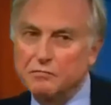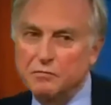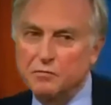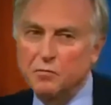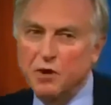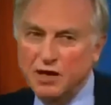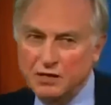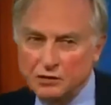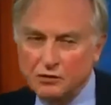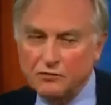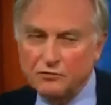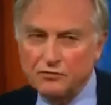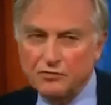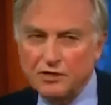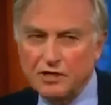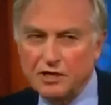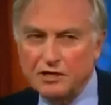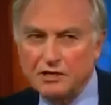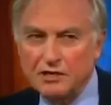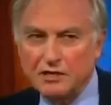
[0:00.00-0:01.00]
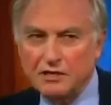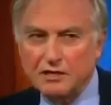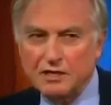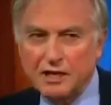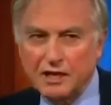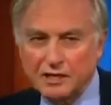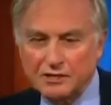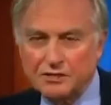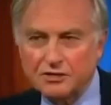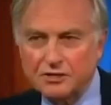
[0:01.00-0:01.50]
quite often it is
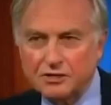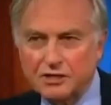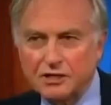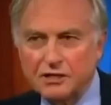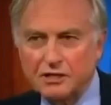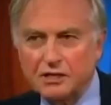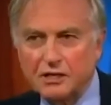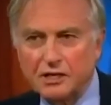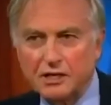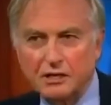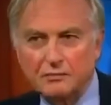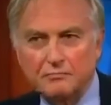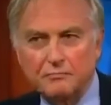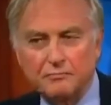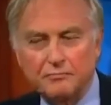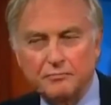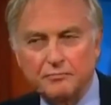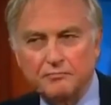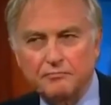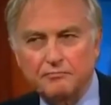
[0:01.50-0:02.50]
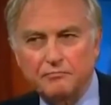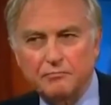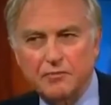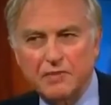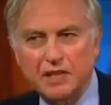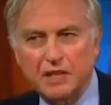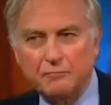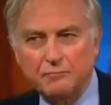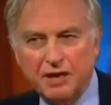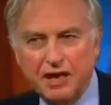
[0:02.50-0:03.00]
actually um,
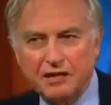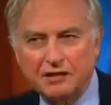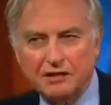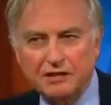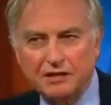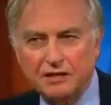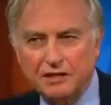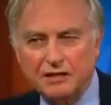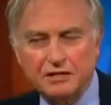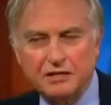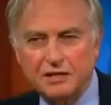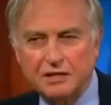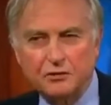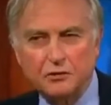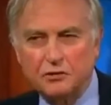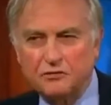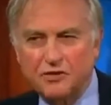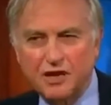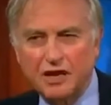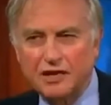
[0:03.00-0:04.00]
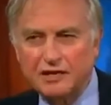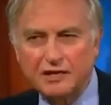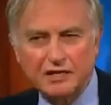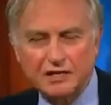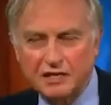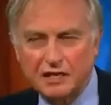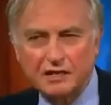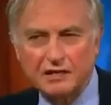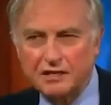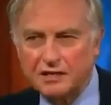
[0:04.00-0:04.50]
a pantheistic sort of
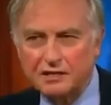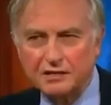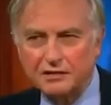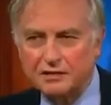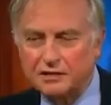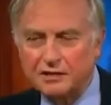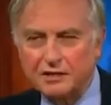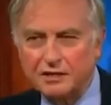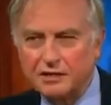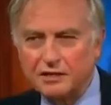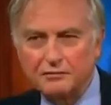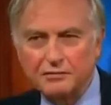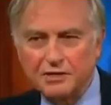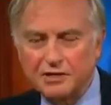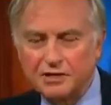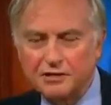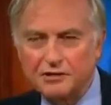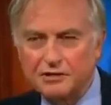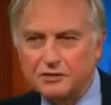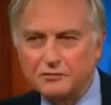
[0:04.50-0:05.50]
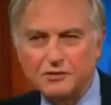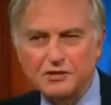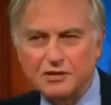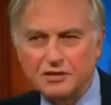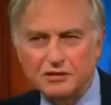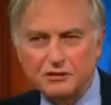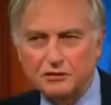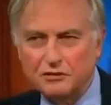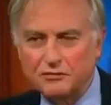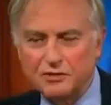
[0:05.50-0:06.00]
Einsteinian religion, which
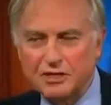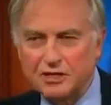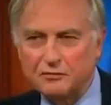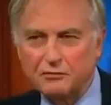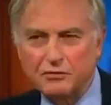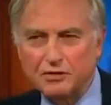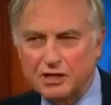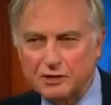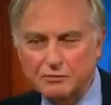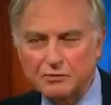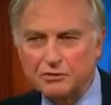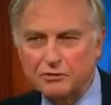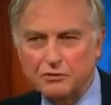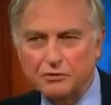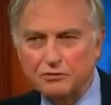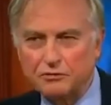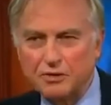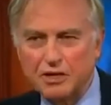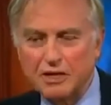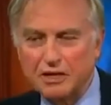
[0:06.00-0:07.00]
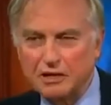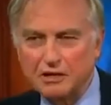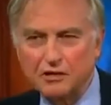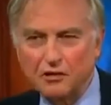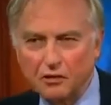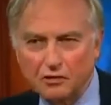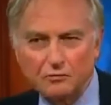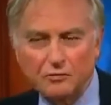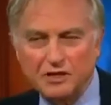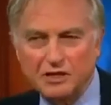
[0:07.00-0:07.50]
is not really what I would call
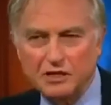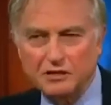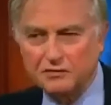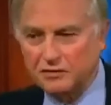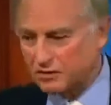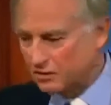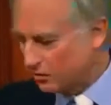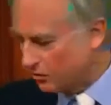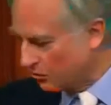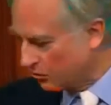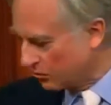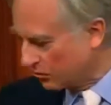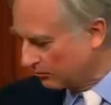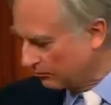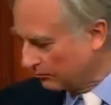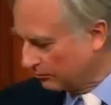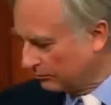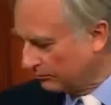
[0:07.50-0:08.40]
God belief at all.